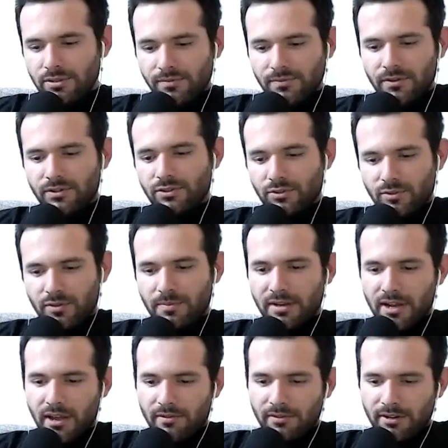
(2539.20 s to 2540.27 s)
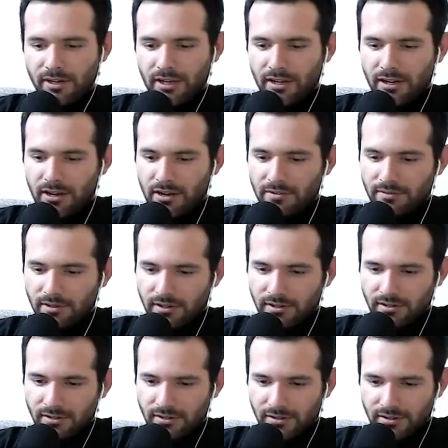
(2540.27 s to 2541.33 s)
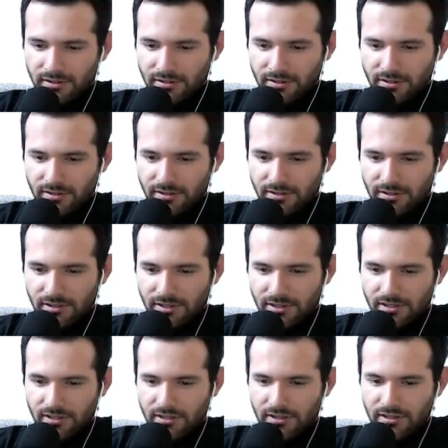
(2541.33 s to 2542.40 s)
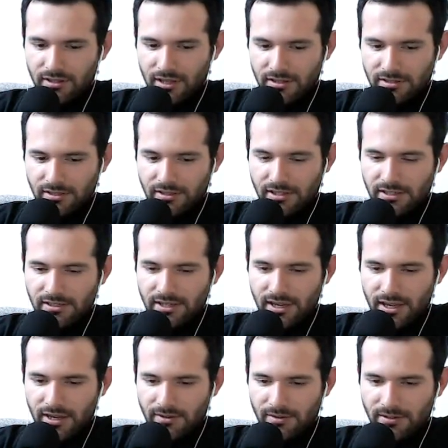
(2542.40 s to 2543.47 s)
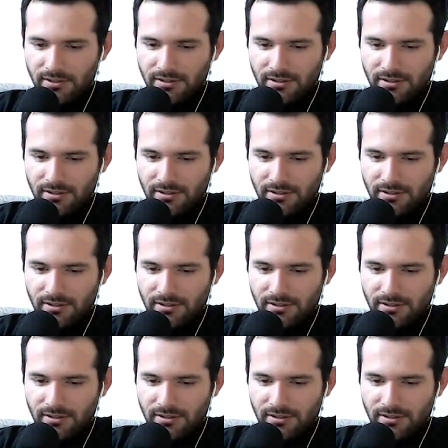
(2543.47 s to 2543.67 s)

first woman ever to get a cover? Has Leticia had one?